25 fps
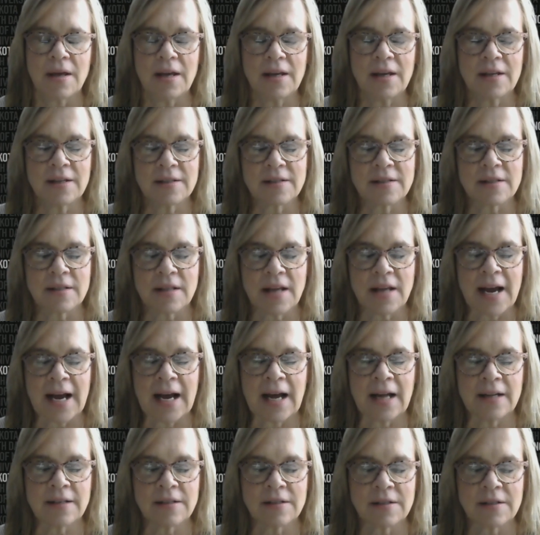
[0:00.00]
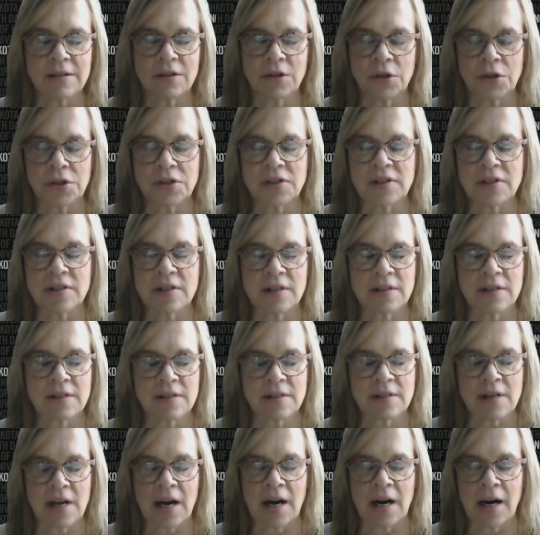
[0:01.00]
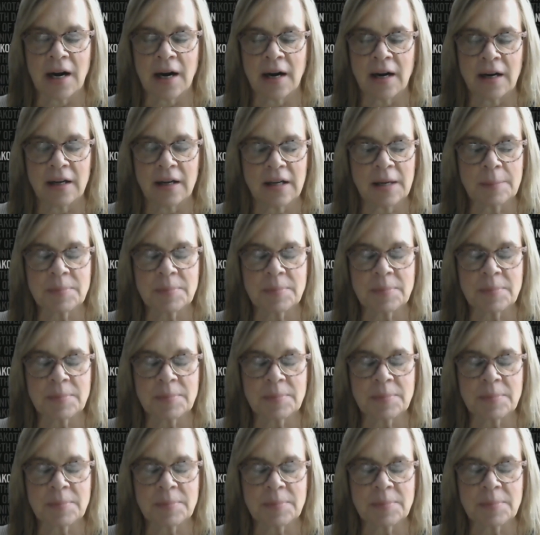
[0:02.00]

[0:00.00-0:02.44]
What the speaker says: is that nurses are